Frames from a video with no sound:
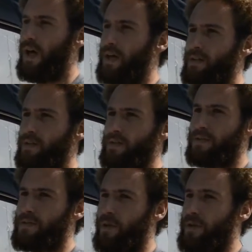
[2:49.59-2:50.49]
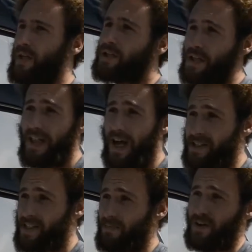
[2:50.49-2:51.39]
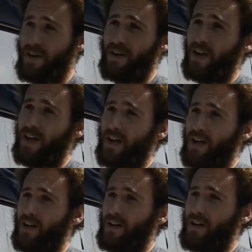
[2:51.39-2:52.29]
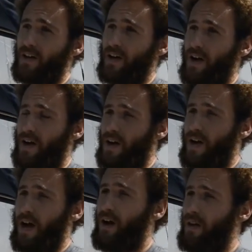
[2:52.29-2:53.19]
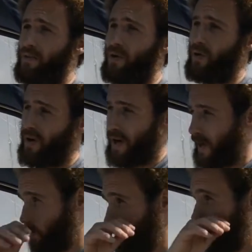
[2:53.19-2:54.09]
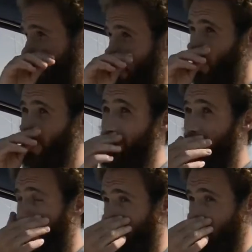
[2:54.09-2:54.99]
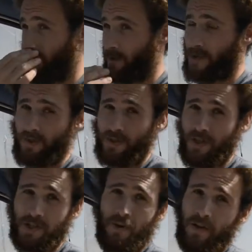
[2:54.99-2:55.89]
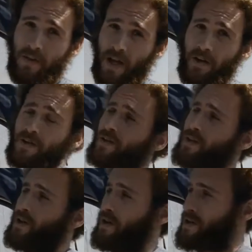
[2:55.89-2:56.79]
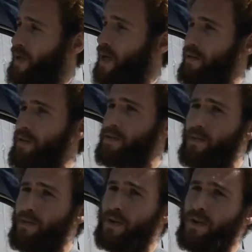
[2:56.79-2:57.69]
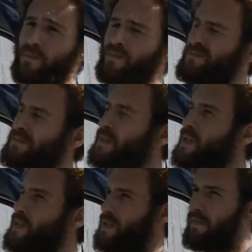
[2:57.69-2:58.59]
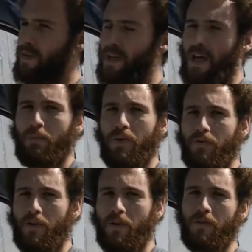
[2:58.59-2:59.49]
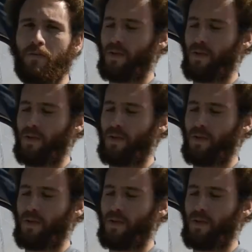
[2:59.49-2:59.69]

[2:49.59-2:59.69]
And so initially last summer, out on the mooring, the only power source was just running the engine to charge the batteries with a 70 amp inverter.